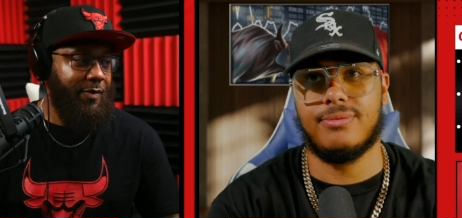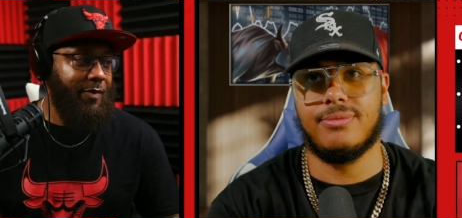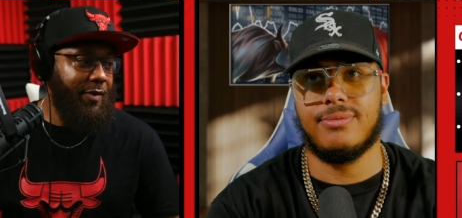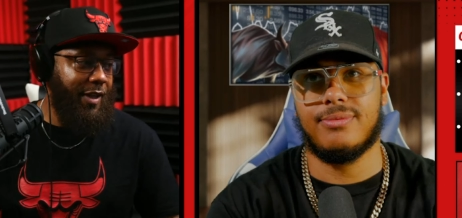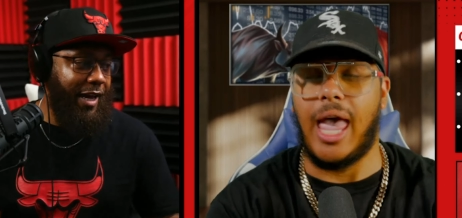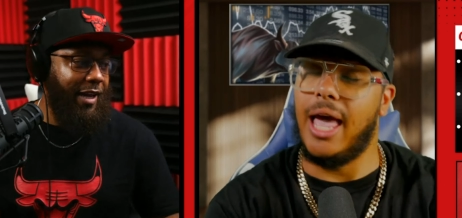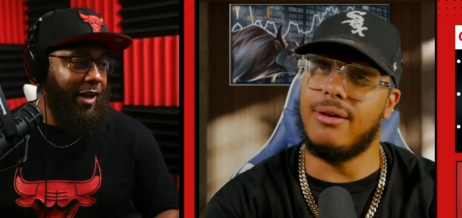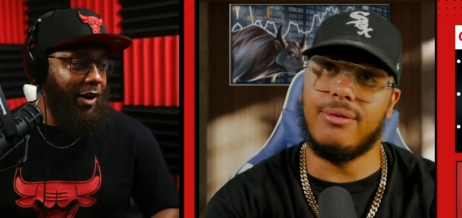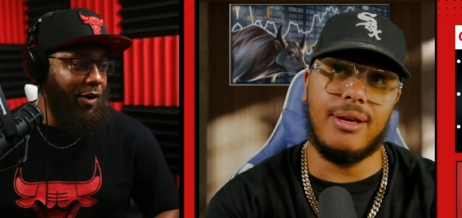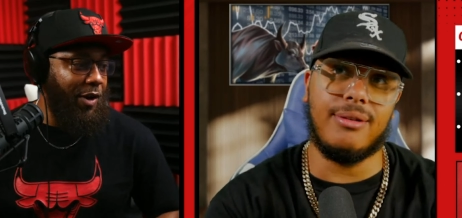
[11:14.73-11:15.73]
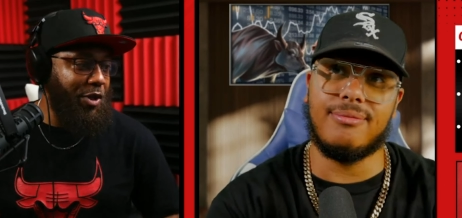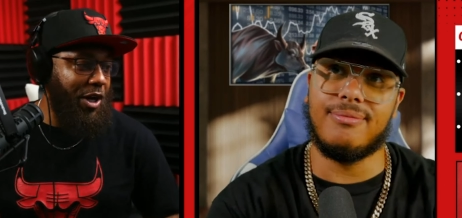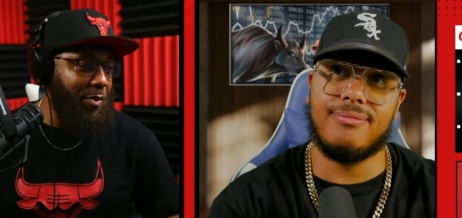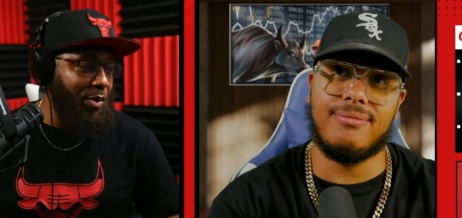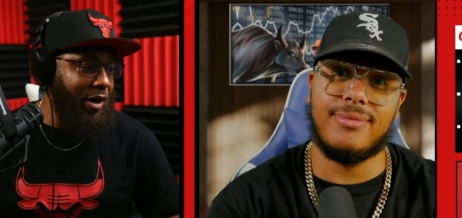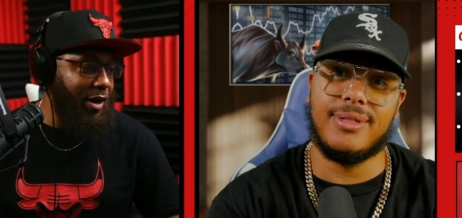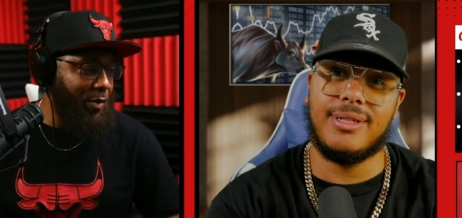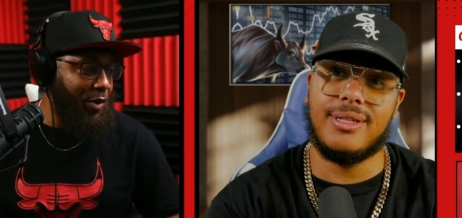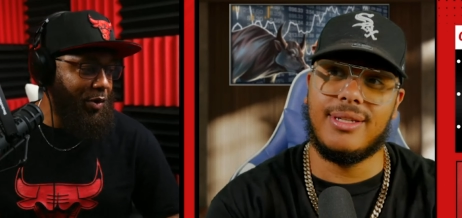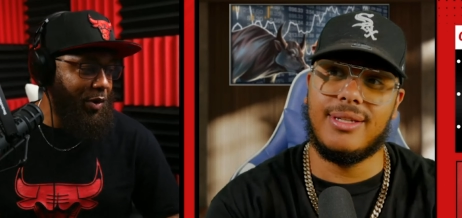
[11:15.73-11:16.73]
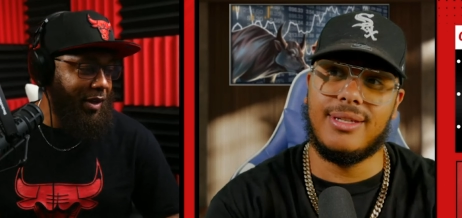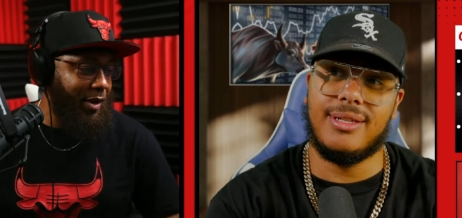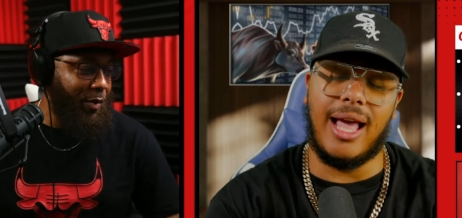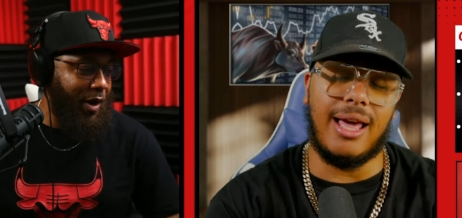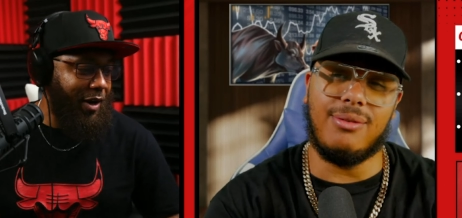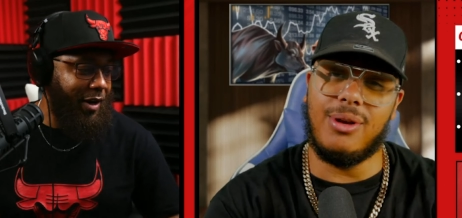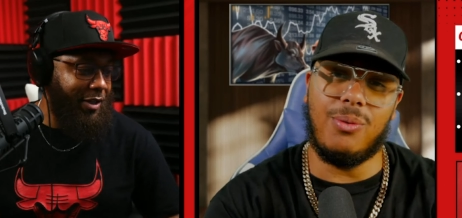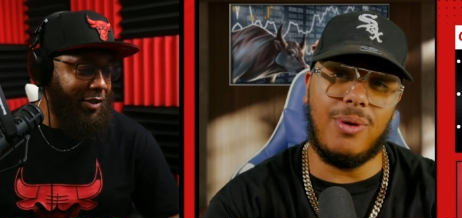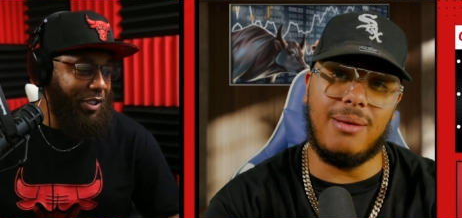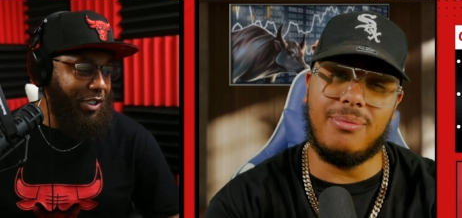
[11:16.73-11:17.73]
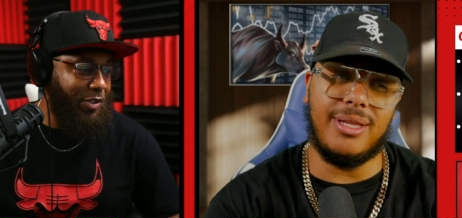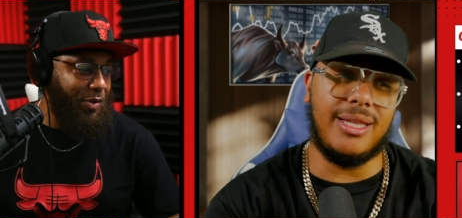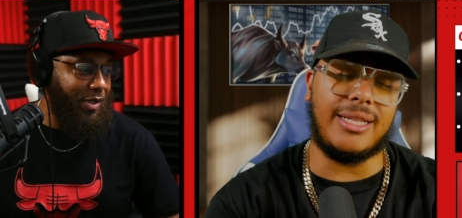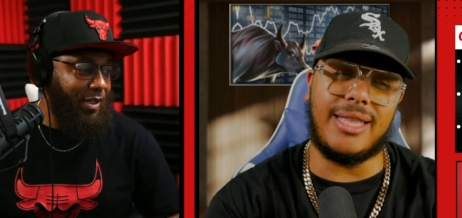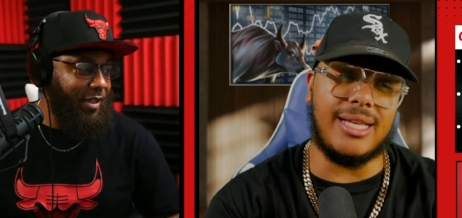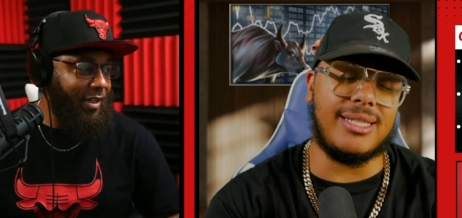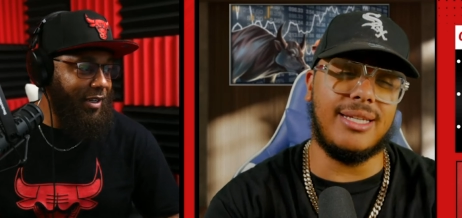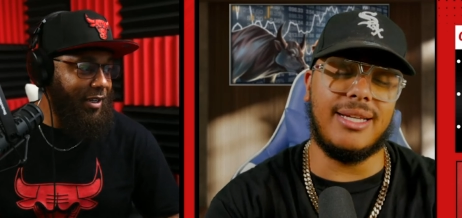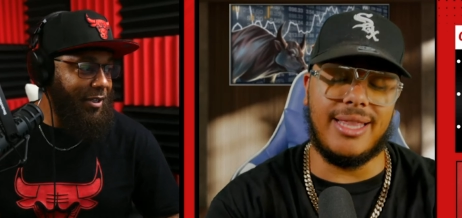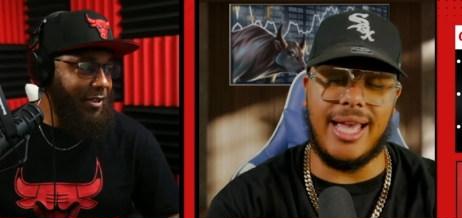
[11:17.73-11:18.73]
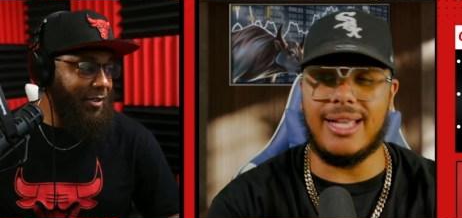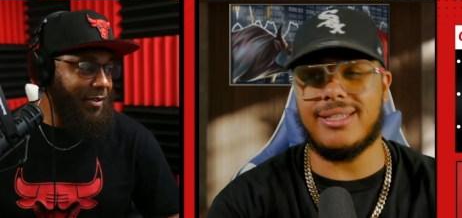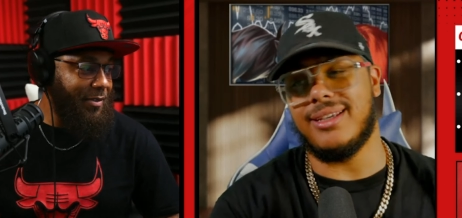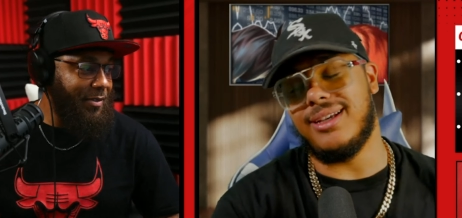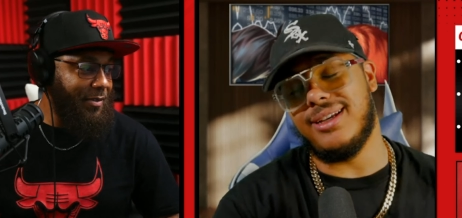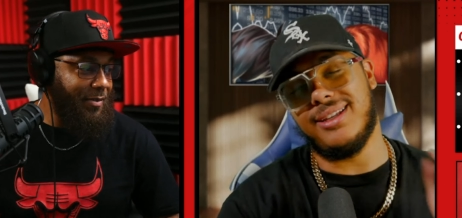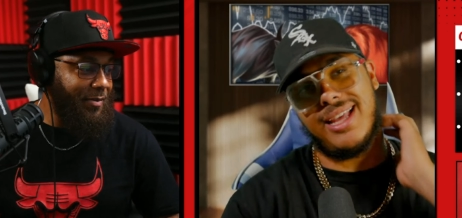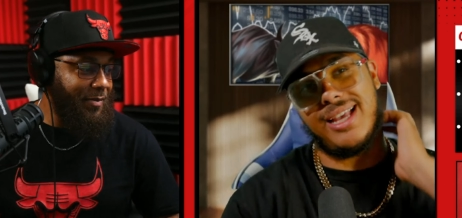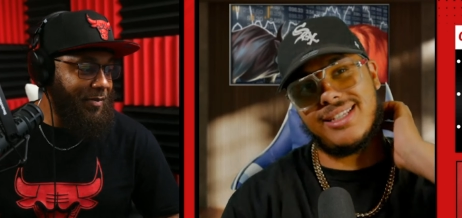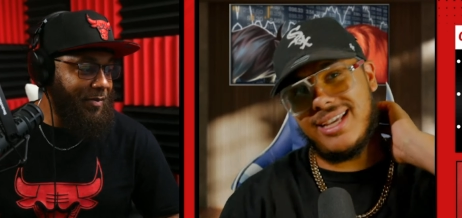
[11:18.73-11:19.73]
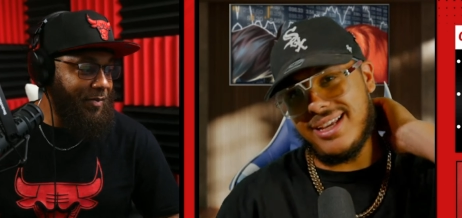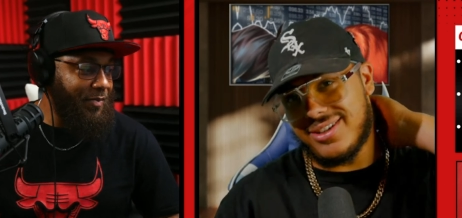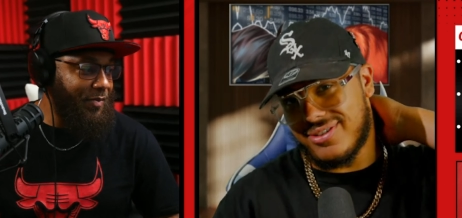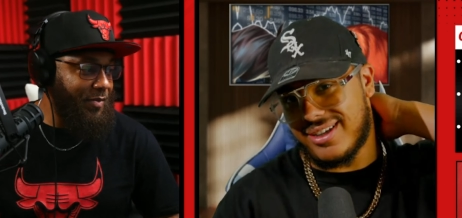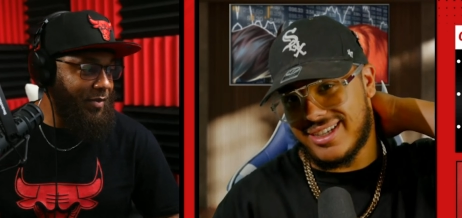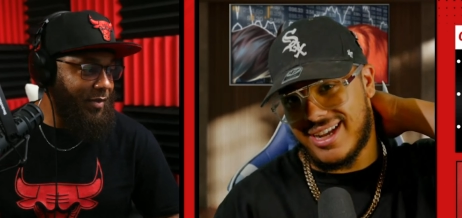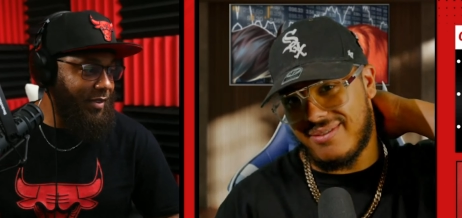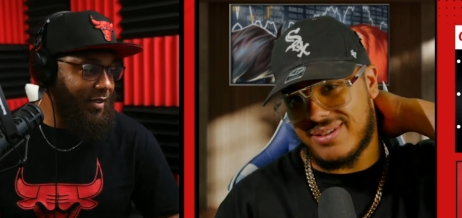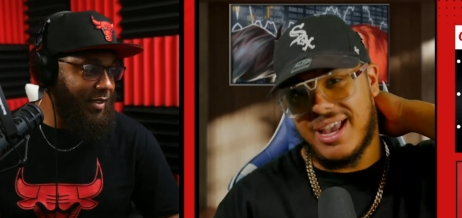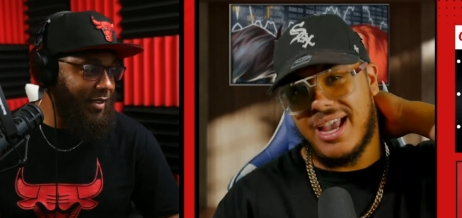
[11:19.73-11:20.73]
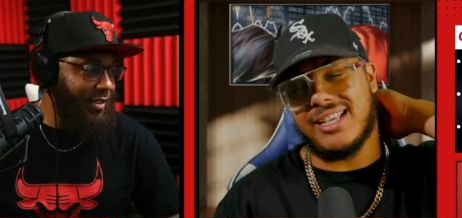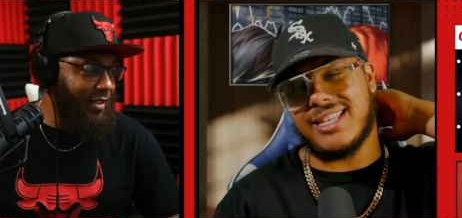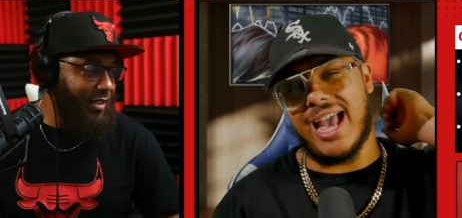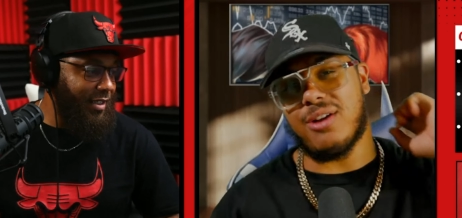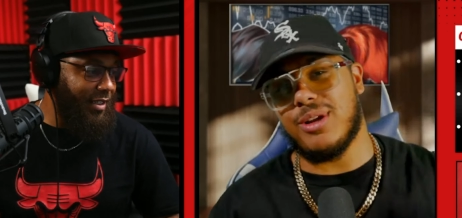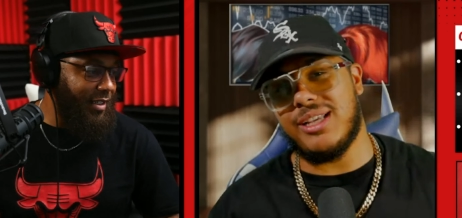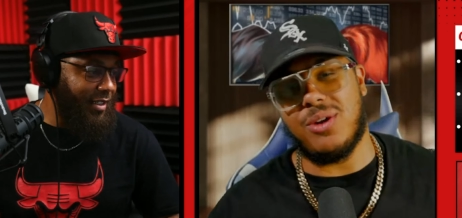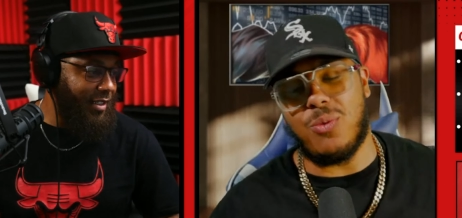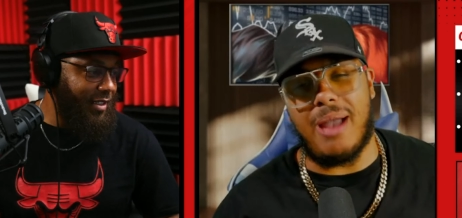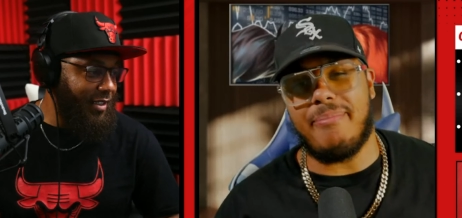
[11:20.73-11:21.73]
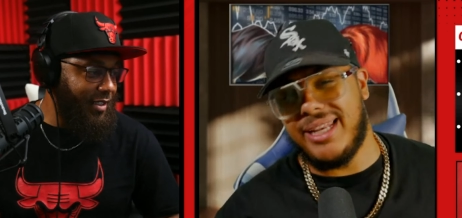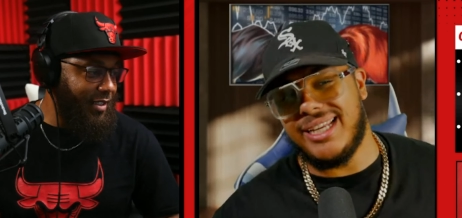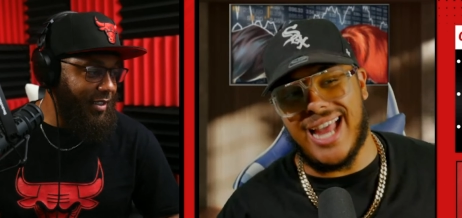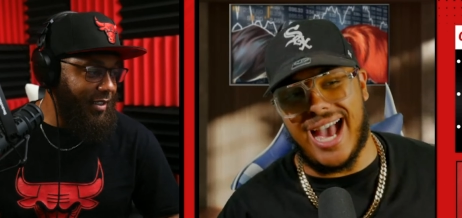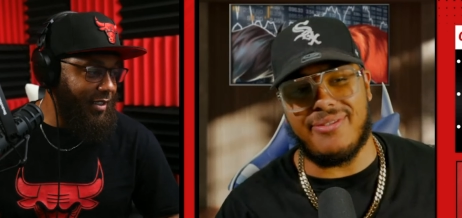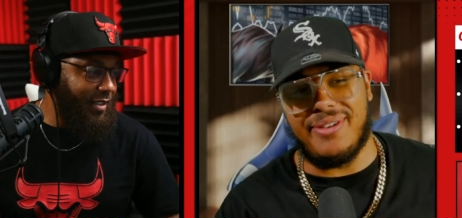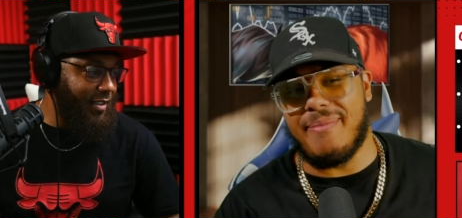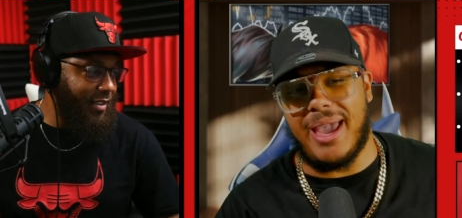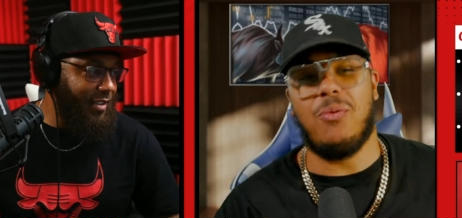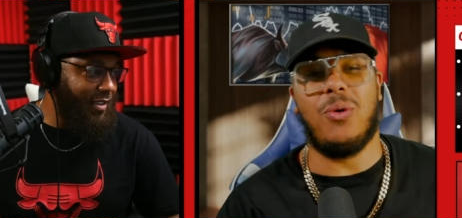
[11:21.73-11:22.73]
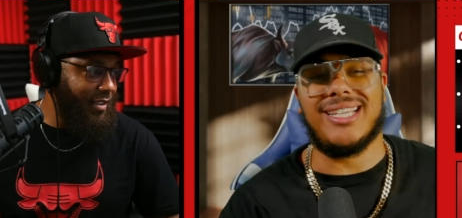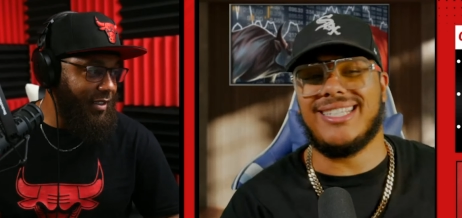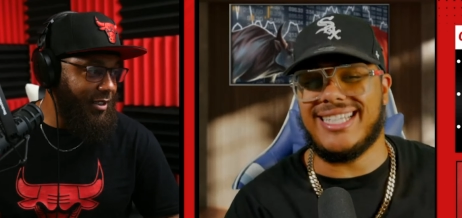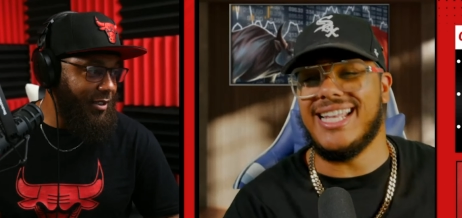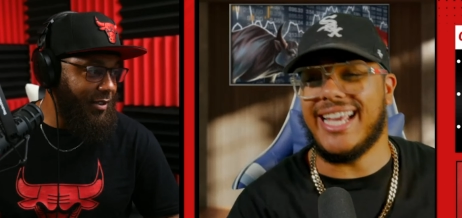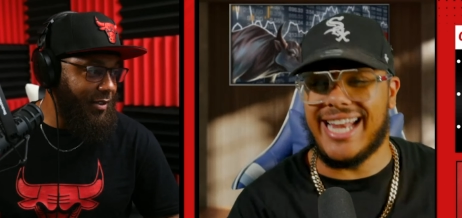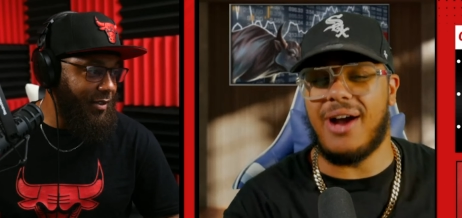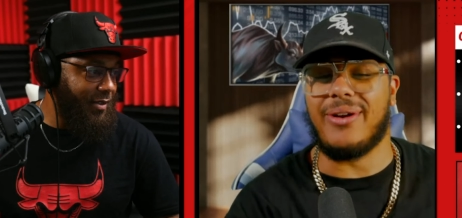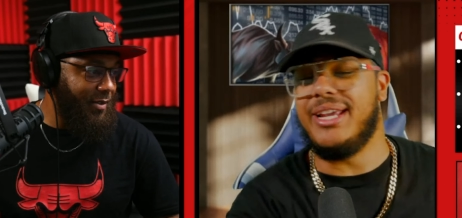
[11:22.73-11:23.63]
Speaker 1: Like, uh, hold on, I'm trying to bring it up real quick. Their record history, just so like
Speaker 2: that's a that's a that's an interesting conversation. Is that a reason why Billy Donovan may want to stick it out here